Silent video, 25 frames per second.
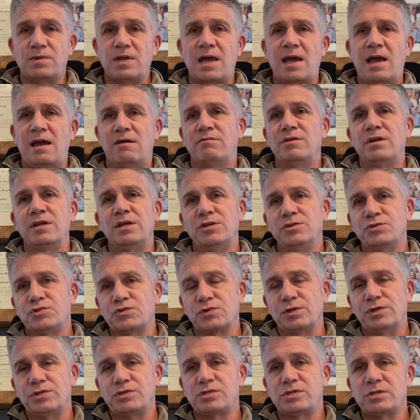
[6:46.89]
to have an
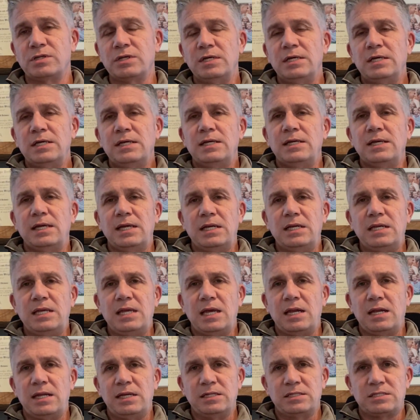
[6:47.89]
interest in
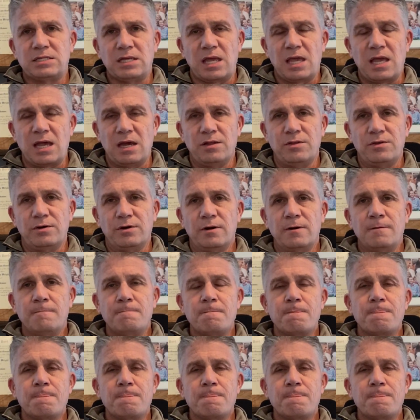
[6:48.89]
getting together.